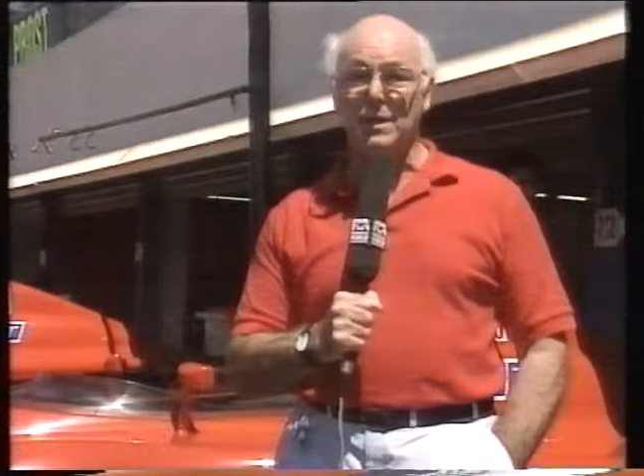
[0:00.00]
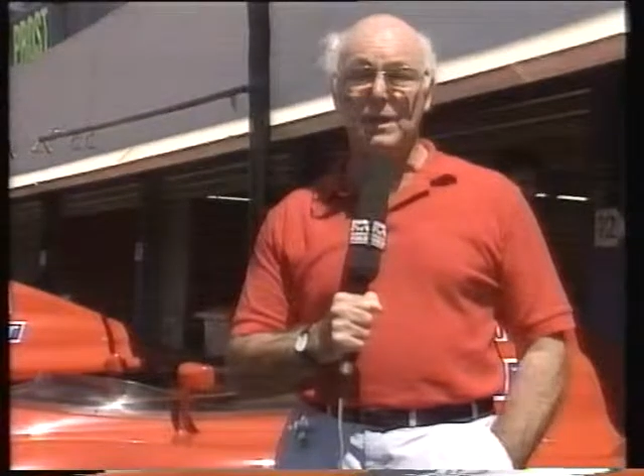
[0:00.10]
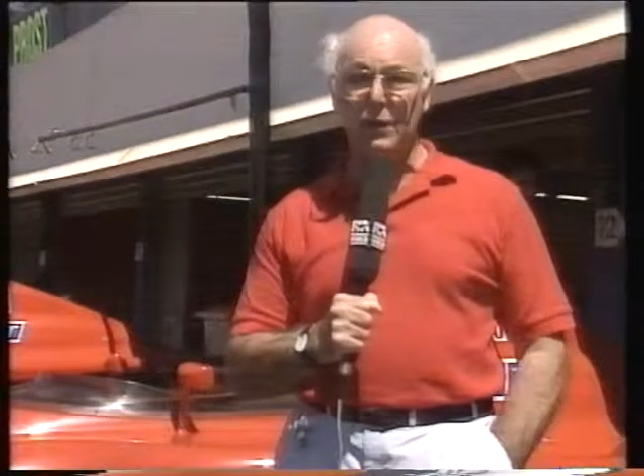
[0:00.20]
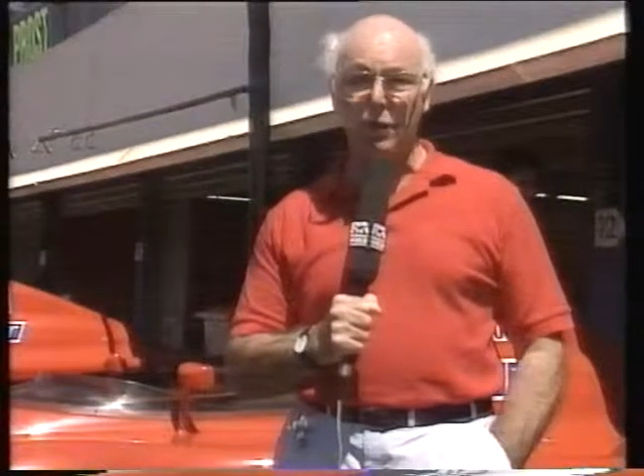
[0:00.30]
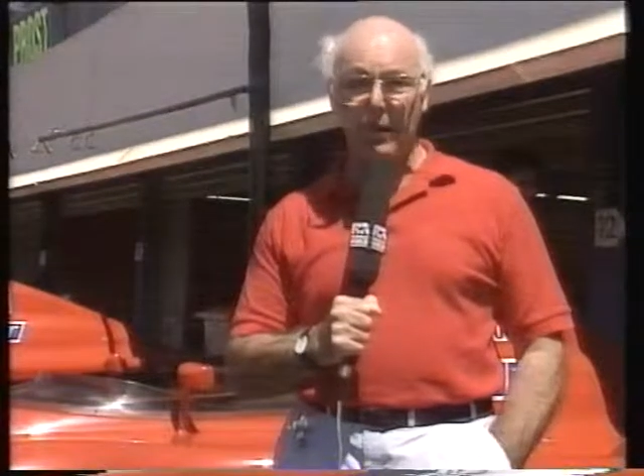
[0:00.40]
has
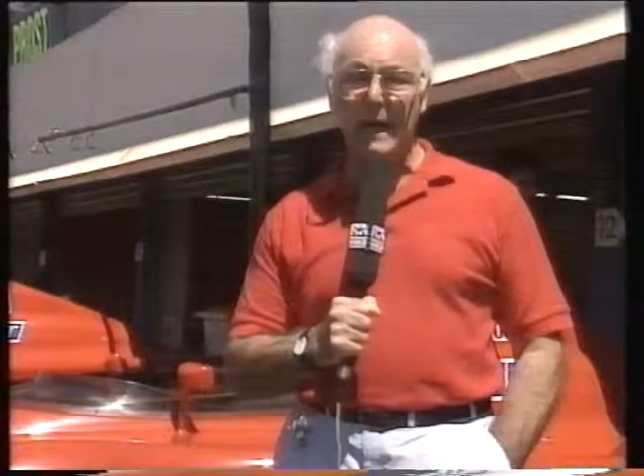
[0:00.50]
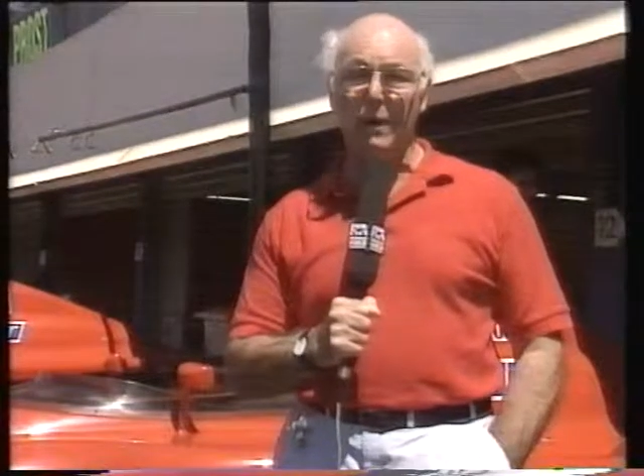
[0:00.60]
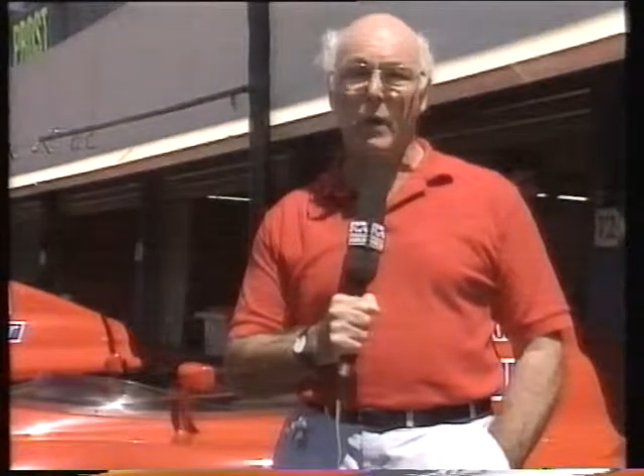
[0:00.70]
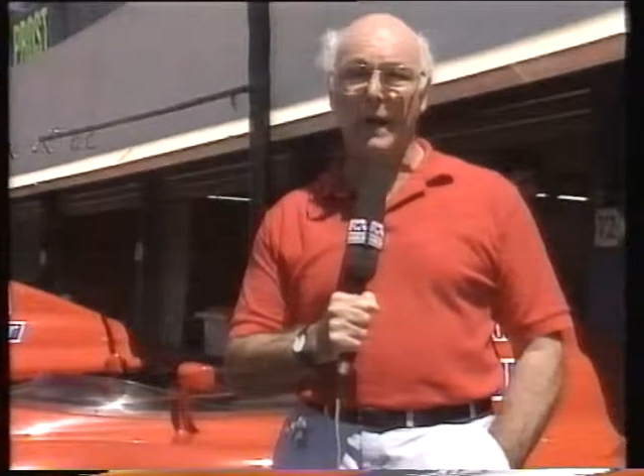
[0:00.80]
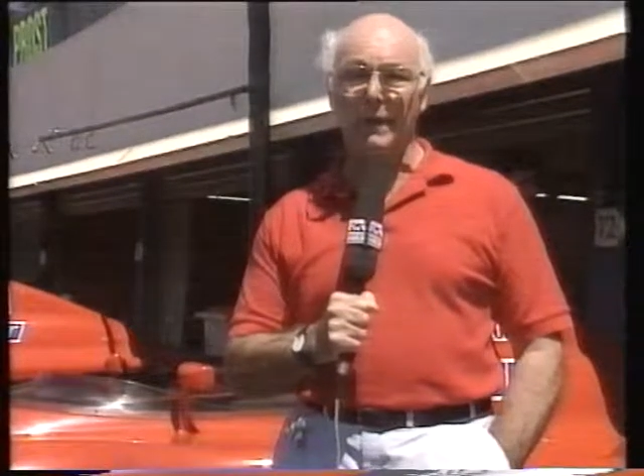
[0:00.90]
already
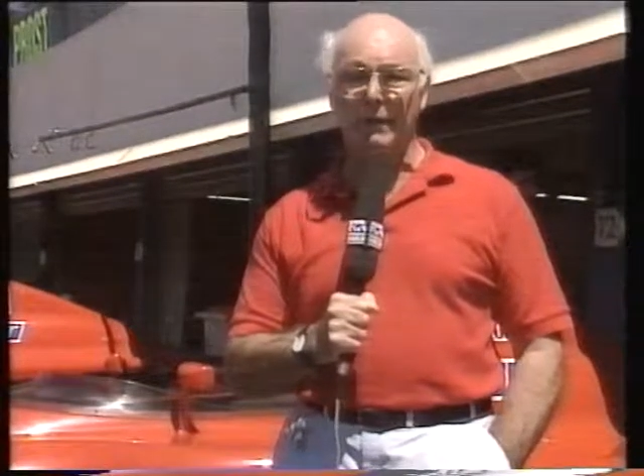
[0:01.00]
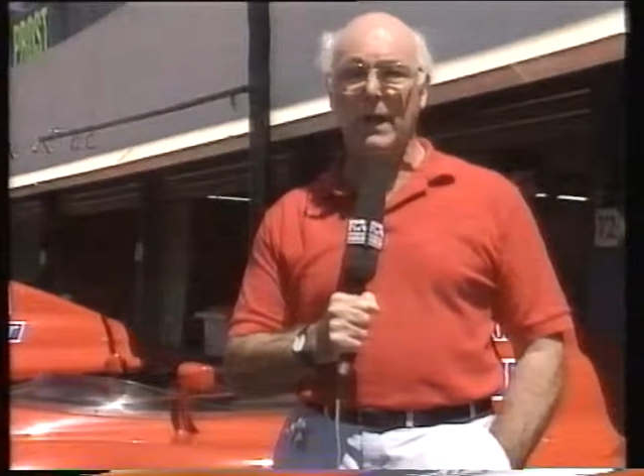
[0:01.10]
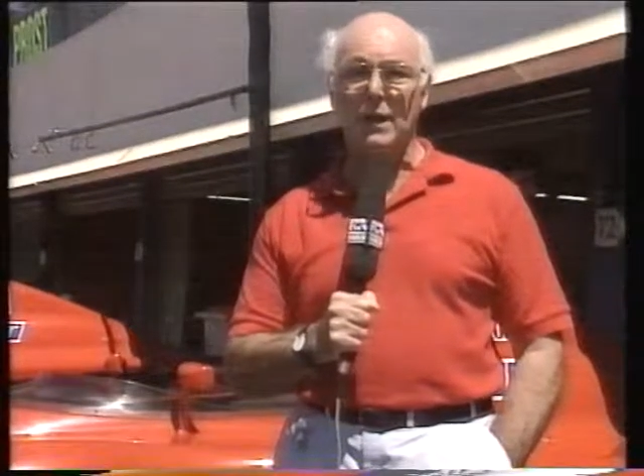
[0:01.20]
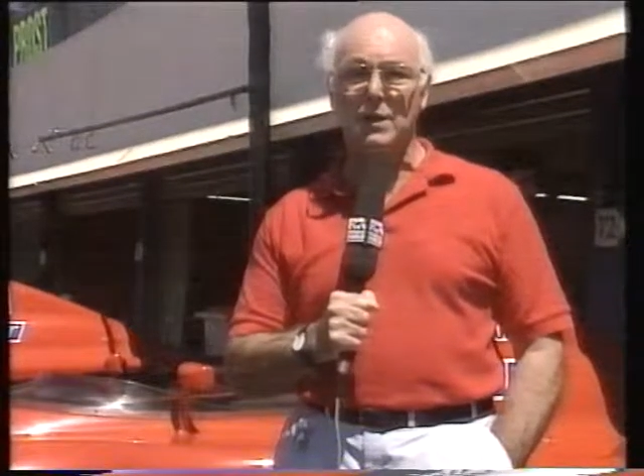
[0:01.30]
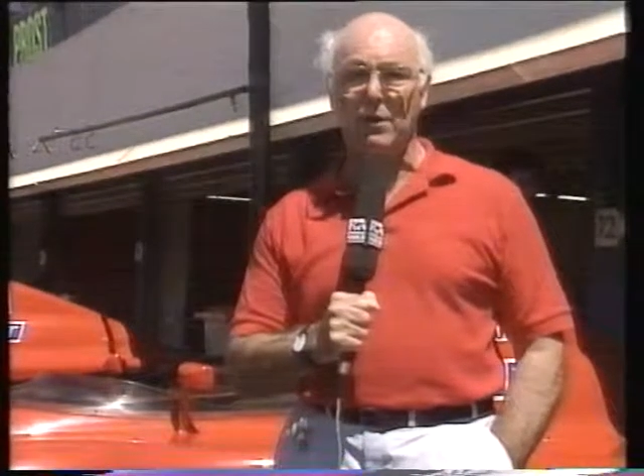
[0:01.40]
won the
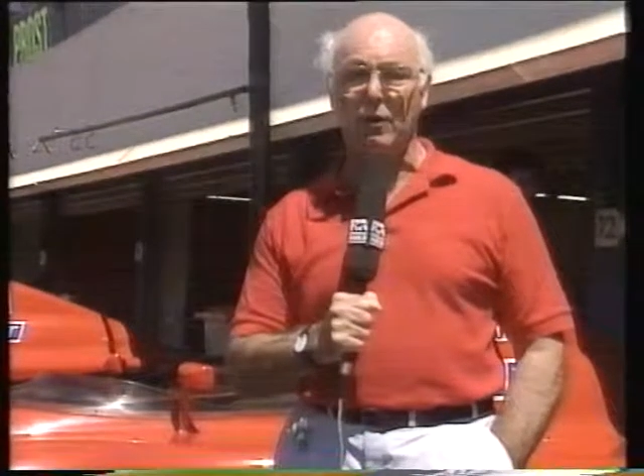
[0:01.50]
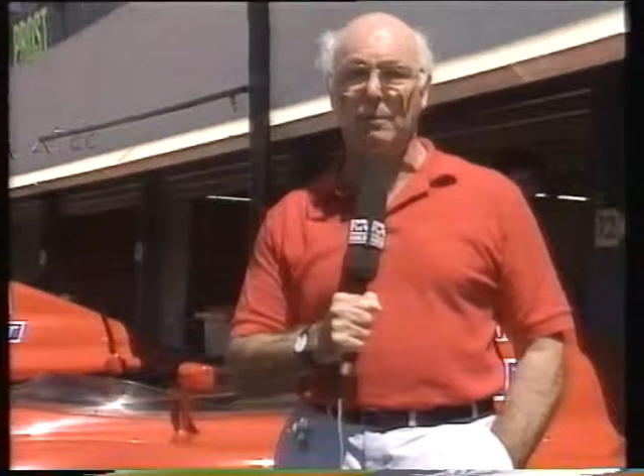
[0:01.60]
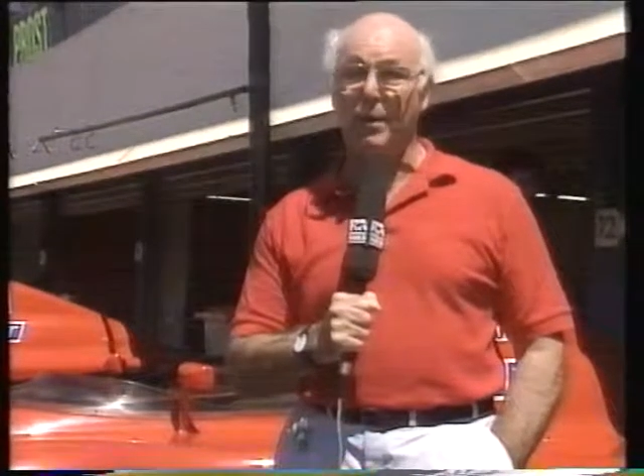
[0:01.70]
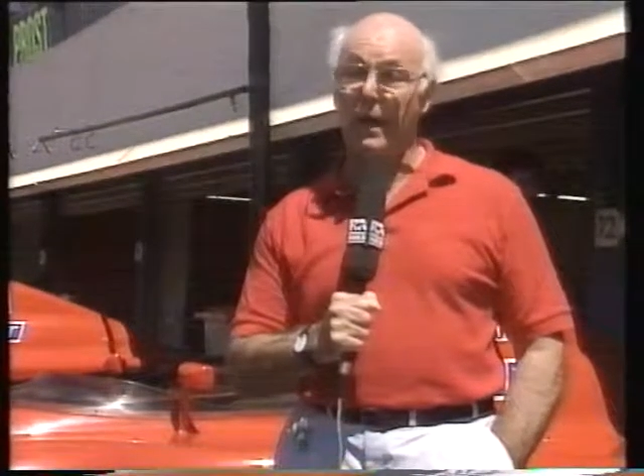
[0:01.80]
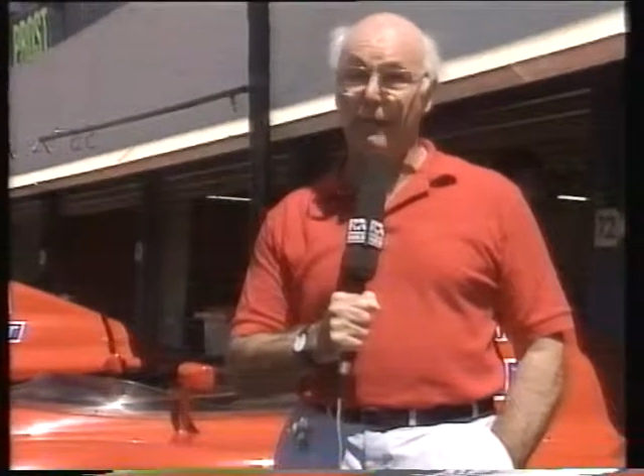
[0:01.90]
French Grand
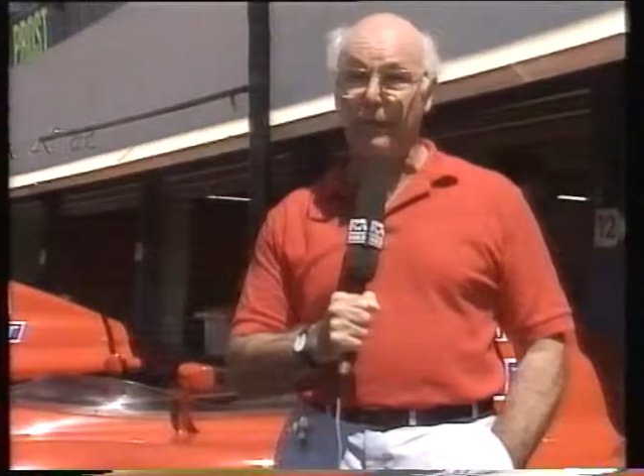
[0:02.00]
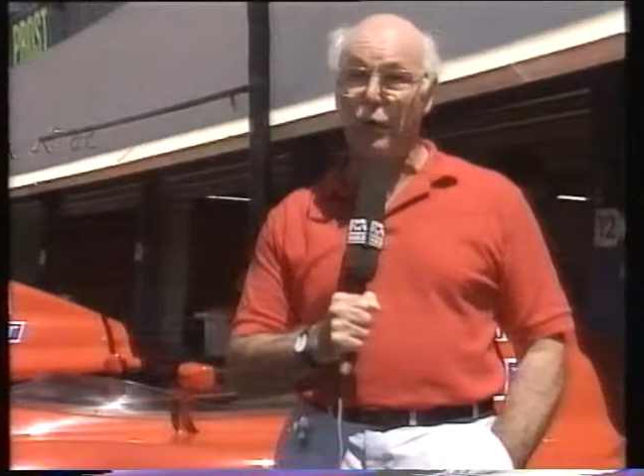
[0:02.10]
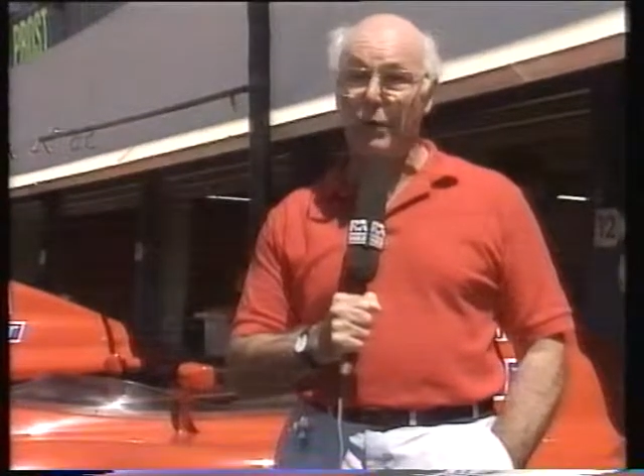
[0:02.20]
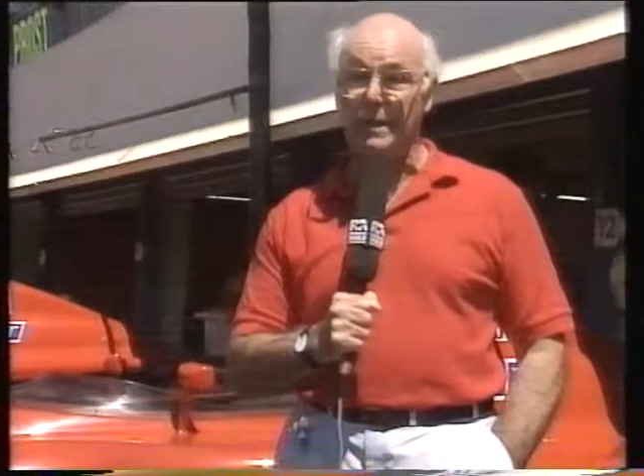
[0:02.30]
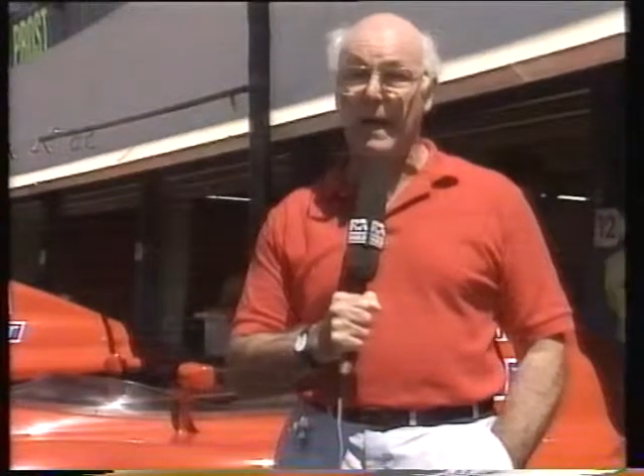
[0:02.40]
Prix
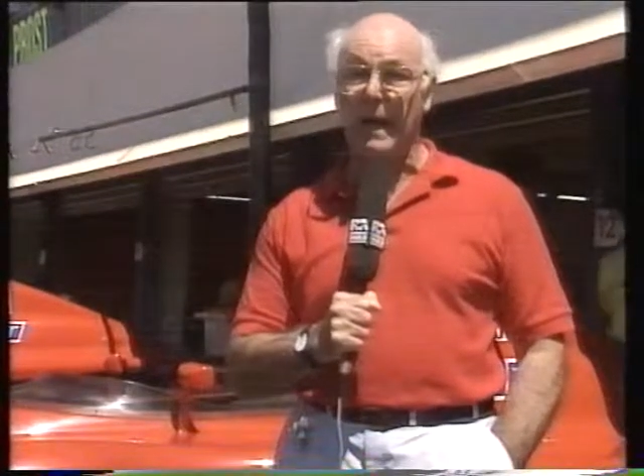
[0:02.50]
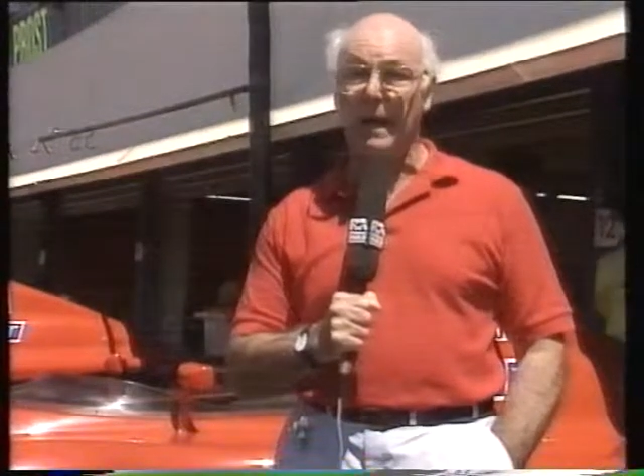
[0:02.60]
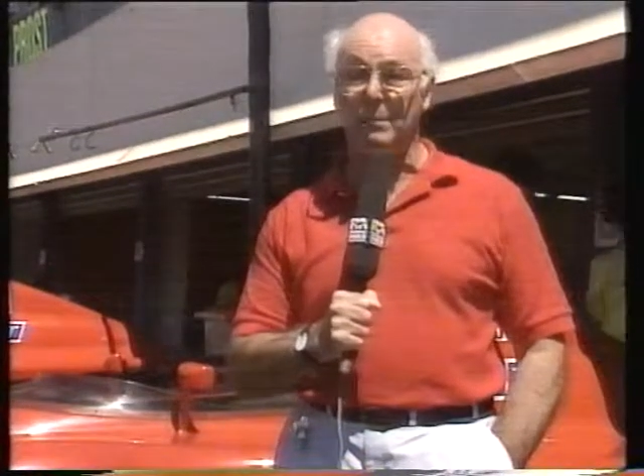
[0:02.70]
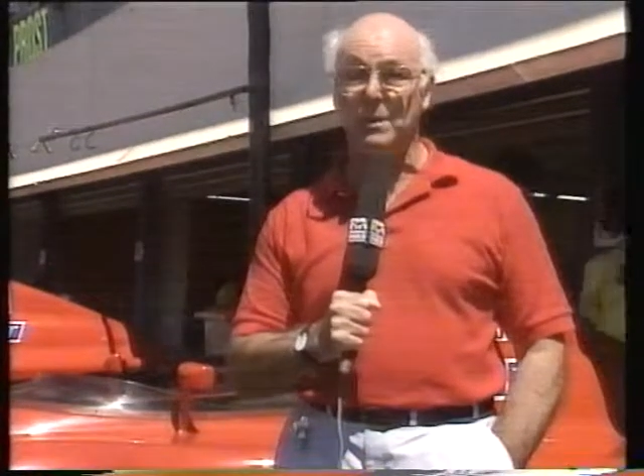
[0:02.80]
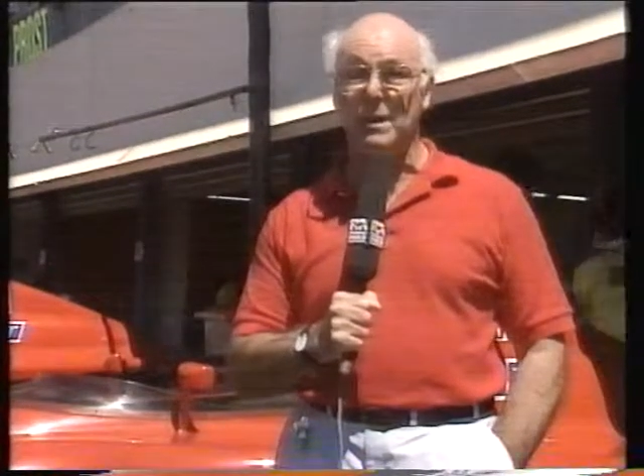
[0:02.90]
4 times.